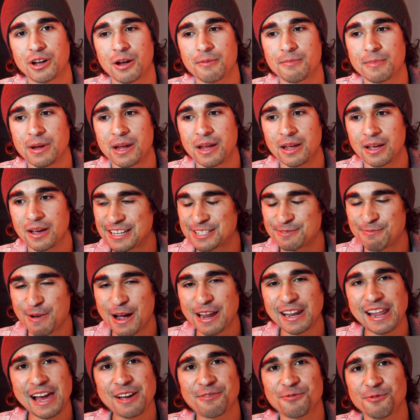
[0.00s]
on me, is
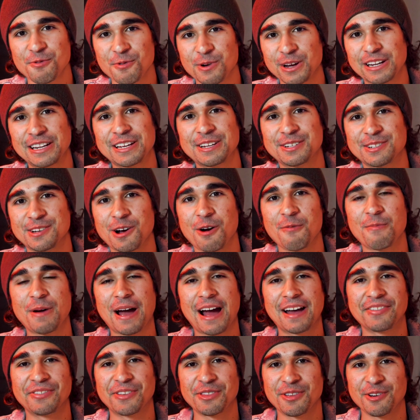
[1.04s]
my life really so
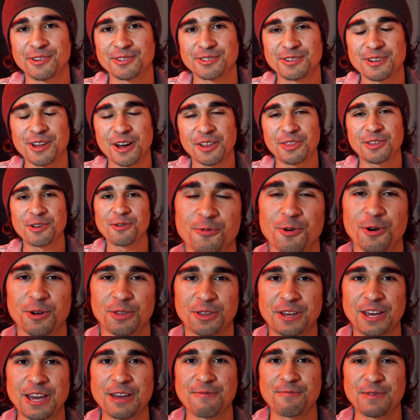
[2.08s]
bad that there's nothing
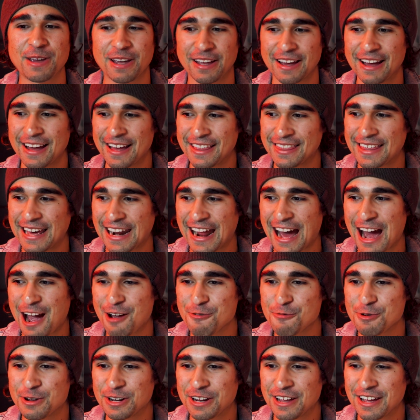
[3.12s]
worth keeping that
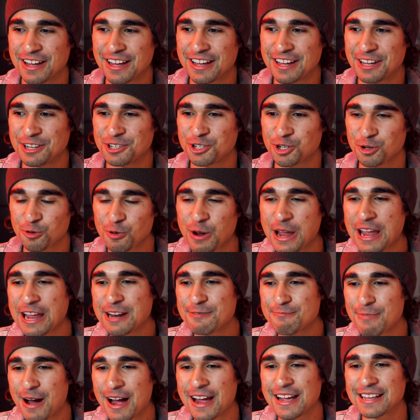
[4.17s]
I would
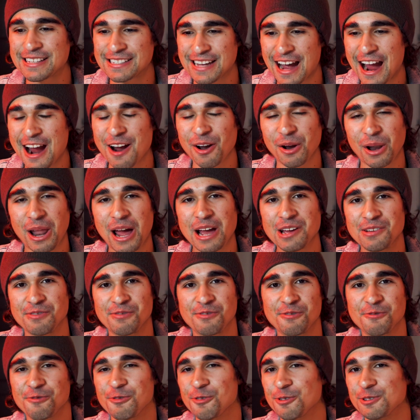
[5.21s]
trade my entire life
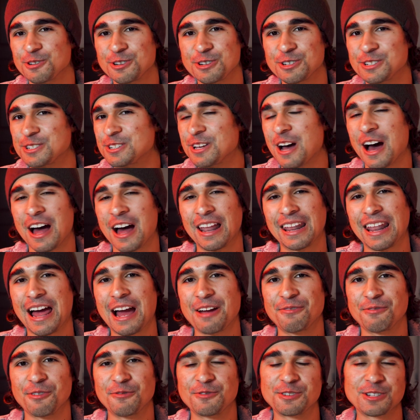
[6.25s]
for just a
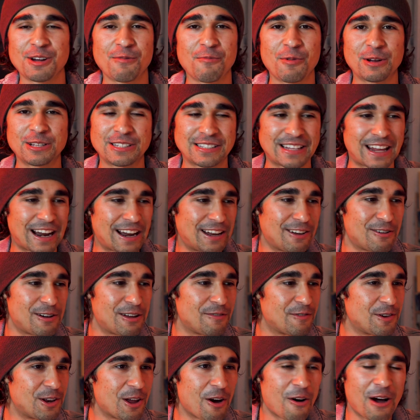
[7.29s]
life of someone's that I don't
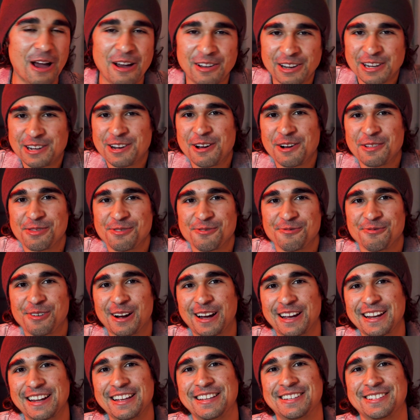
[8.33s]
even know? I only know it through
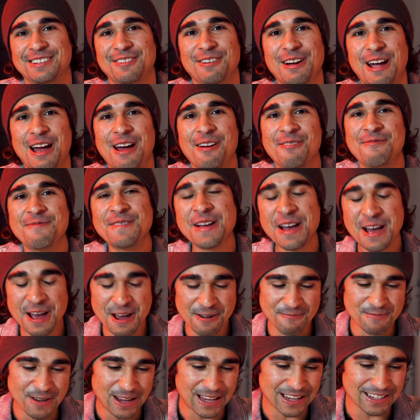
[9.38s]
fucking
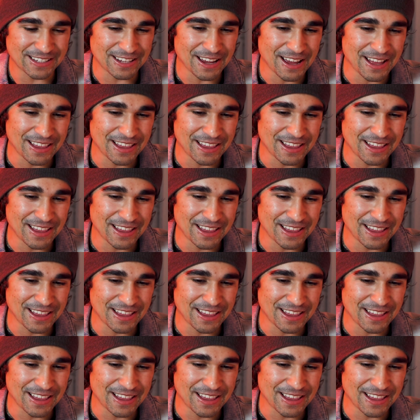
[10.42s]
Instagram. Because